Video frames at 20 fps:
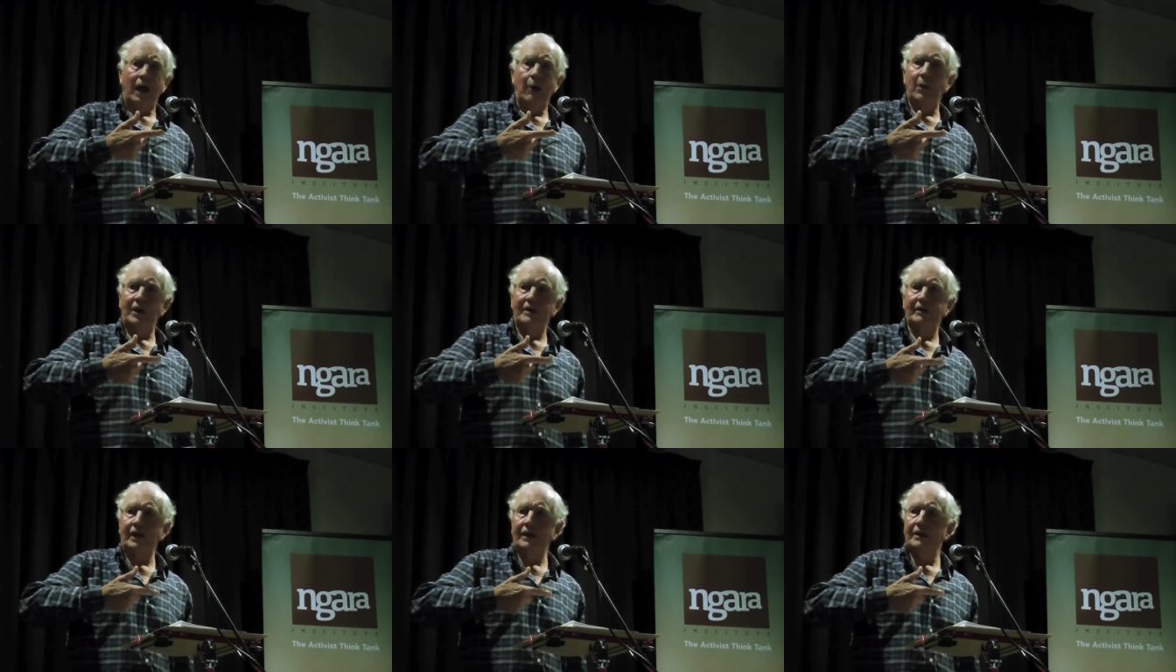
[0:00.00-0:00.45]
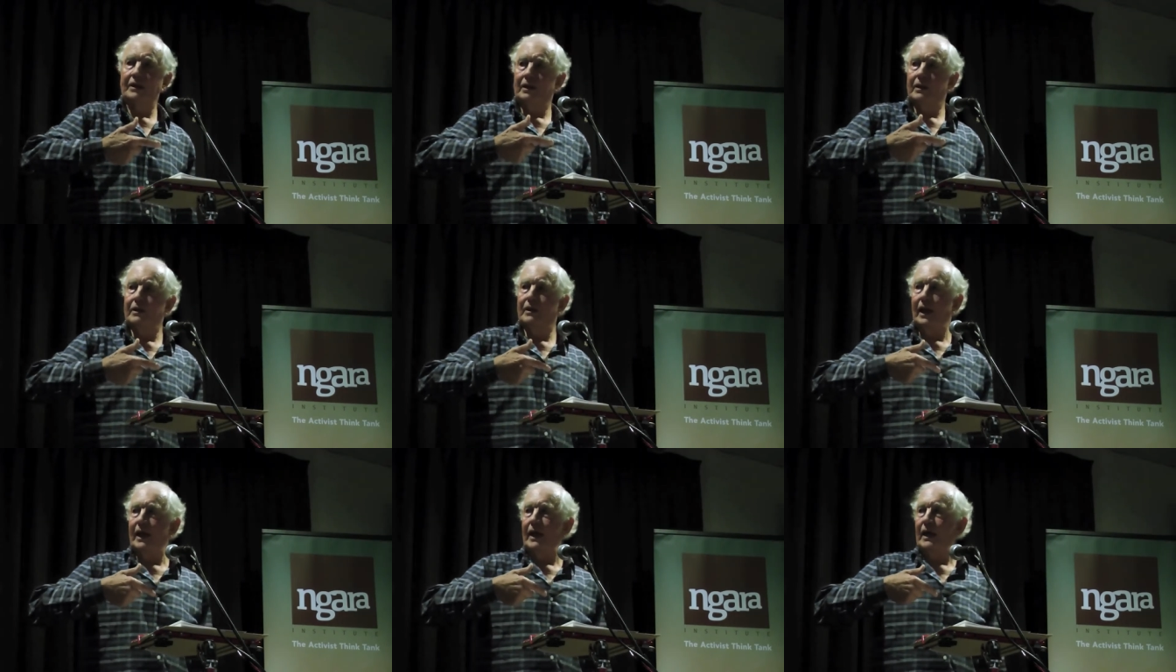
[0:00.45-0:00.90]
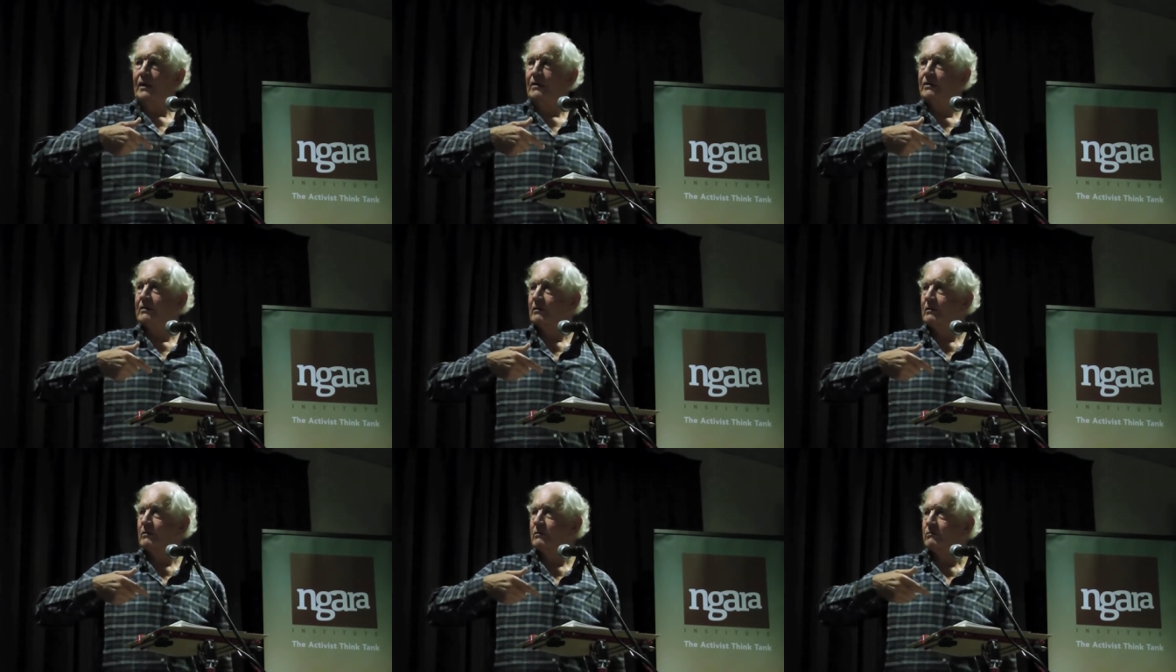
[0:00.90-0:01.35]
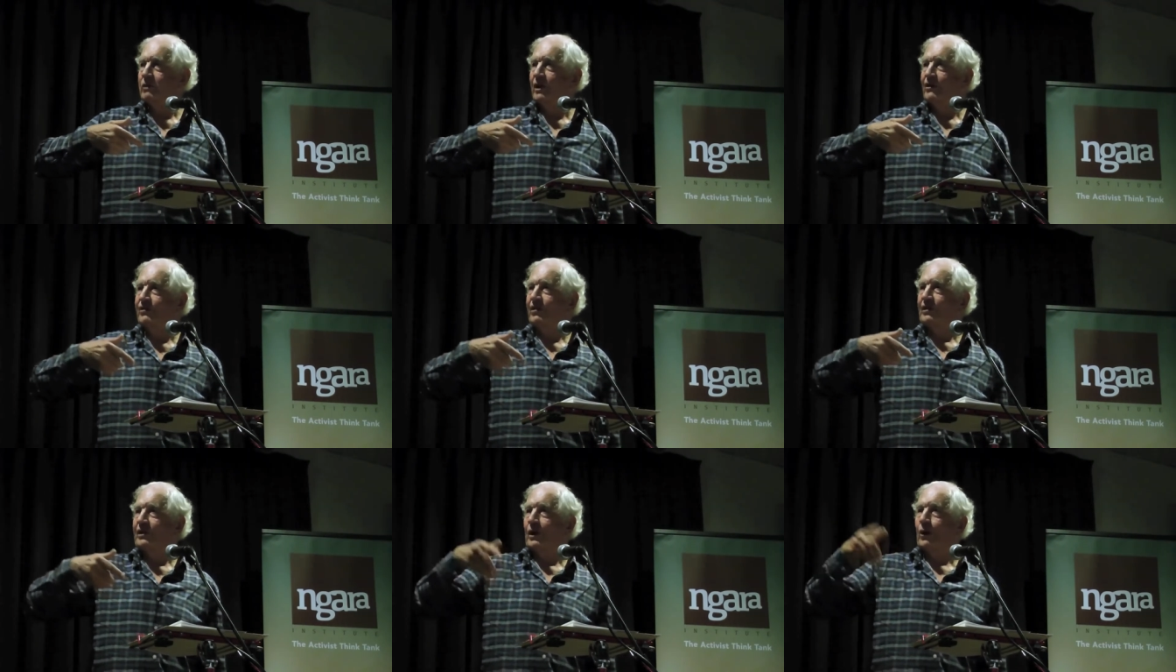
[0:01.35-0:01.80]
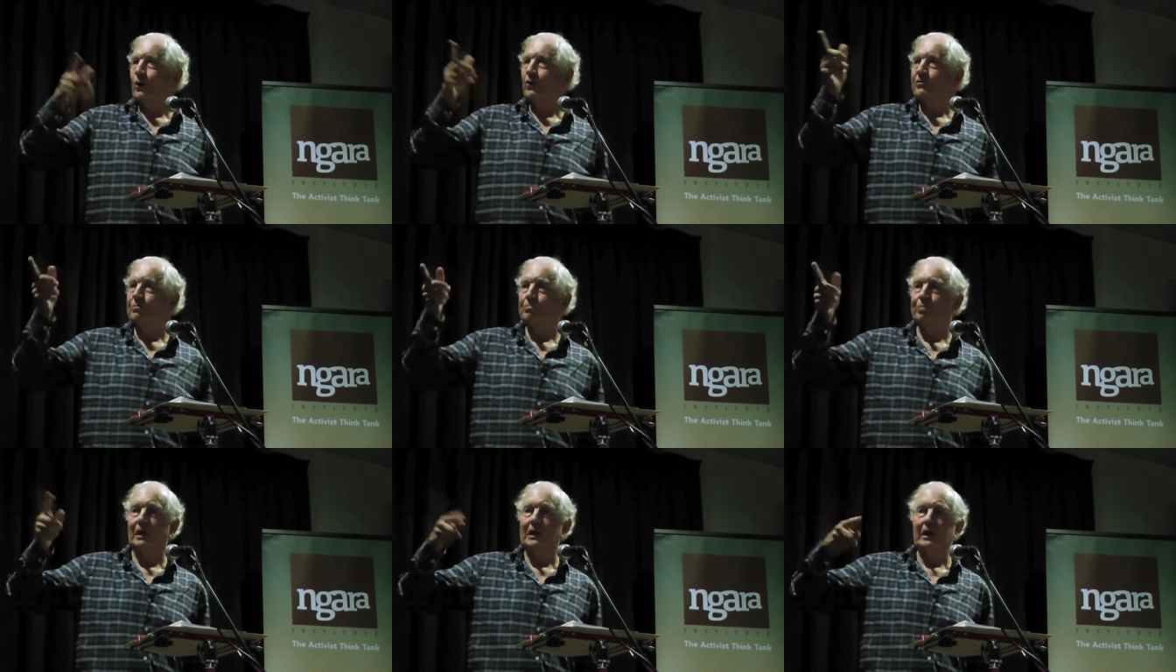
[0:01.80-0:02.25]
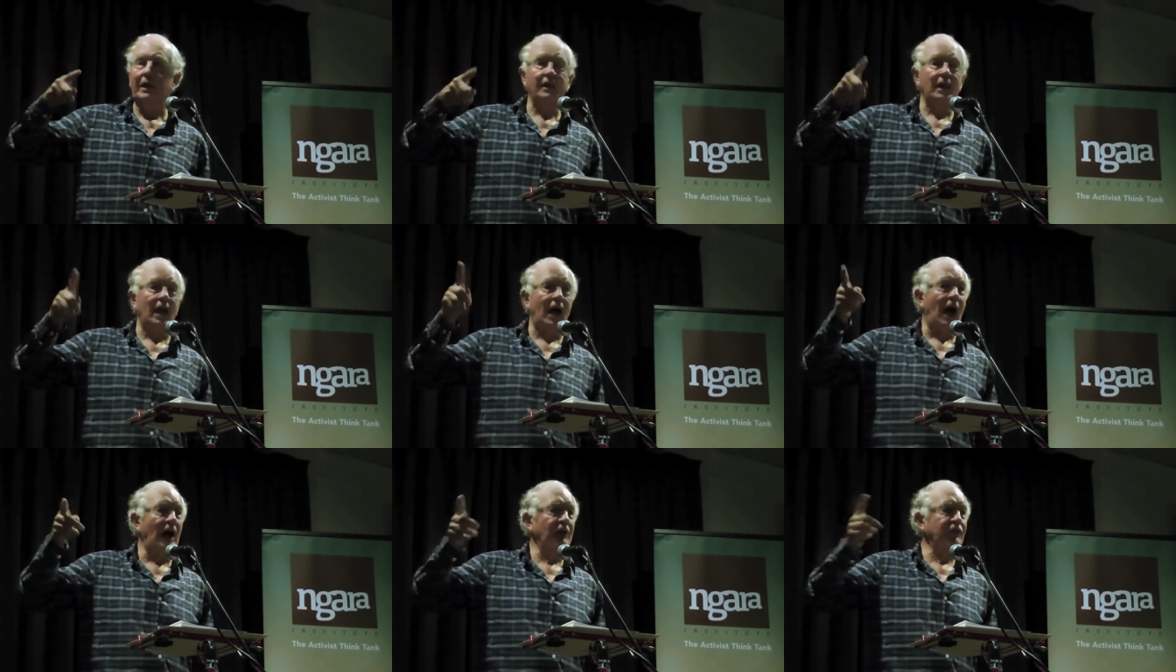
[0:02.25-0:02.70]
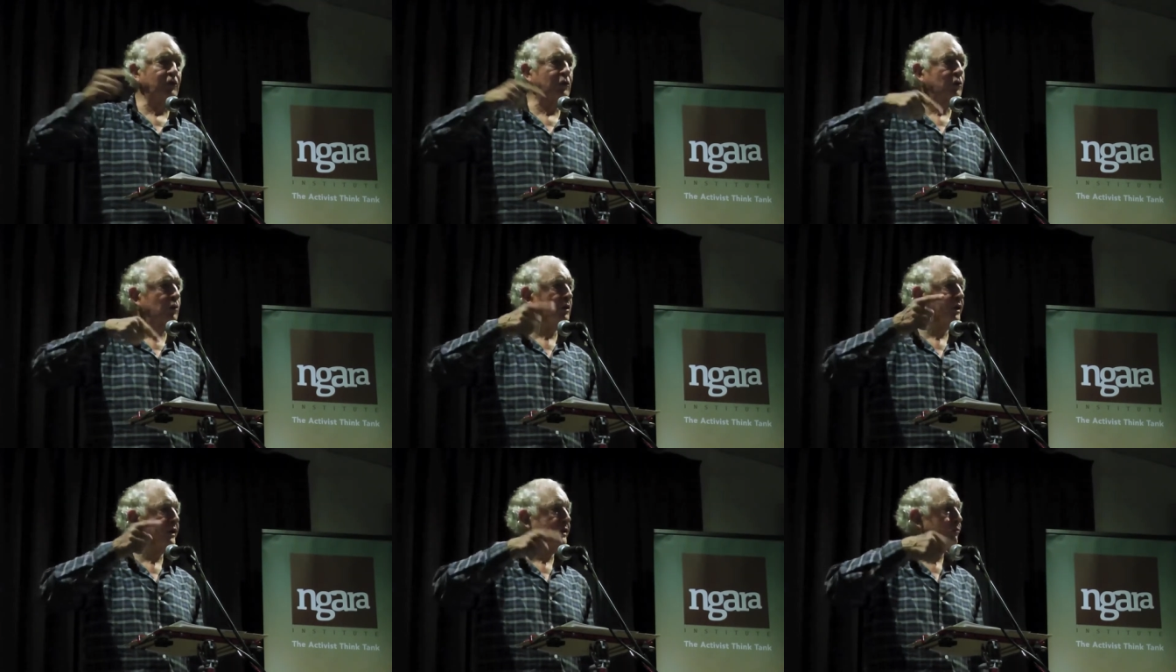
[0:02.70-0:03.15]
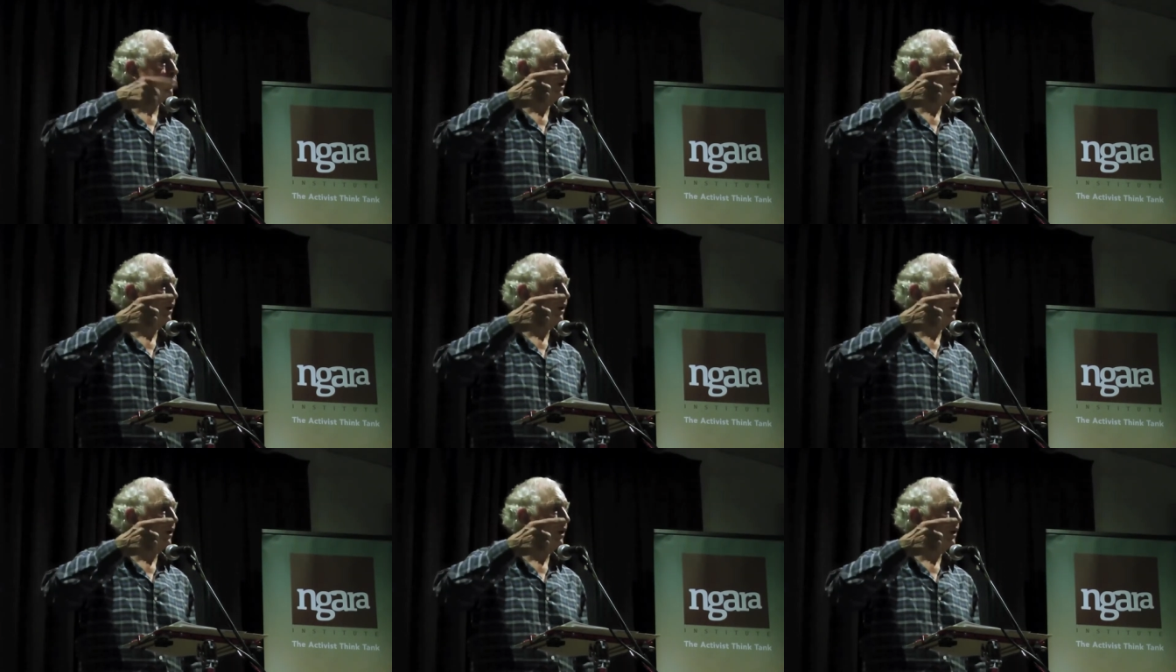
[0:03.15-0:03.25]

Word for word: we didn't need Richard Hill's brilliant article in a